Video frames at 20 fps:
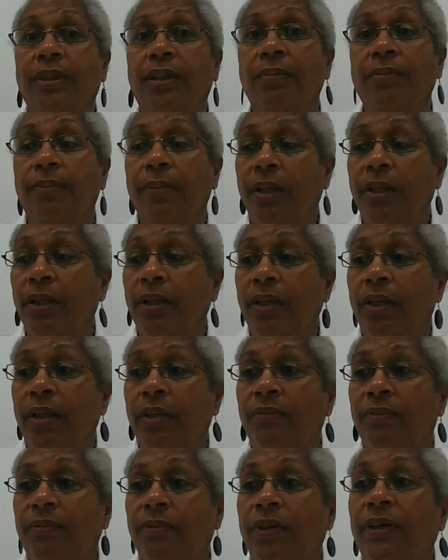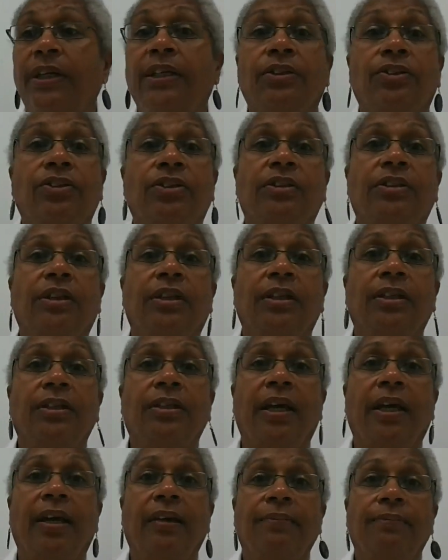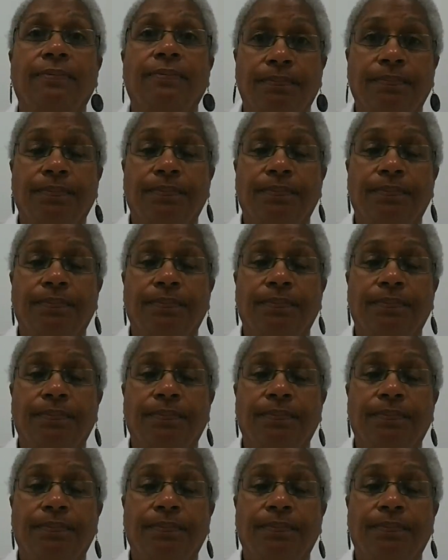So I'm very interested in that.